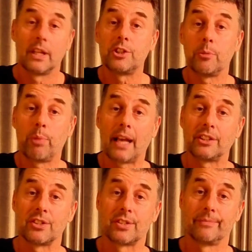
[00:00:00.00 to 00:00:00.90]
That's your
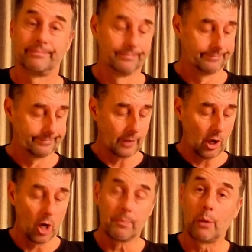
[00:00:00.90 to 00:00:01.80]
practice.
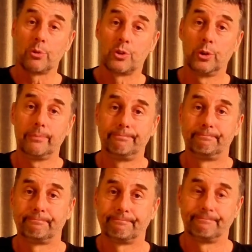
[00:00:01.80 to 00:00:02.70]
I hope that was
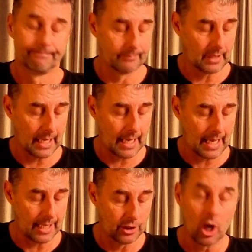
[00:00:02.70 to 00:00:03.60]
good.
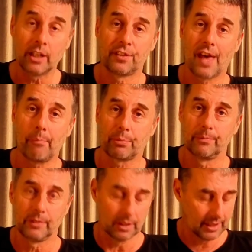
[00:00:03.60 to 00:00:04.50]
Ninth up,
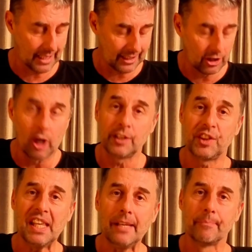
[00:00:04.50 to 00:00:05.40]
get
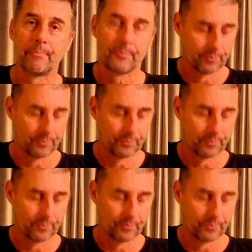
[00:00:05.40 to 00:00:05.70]
ninethy.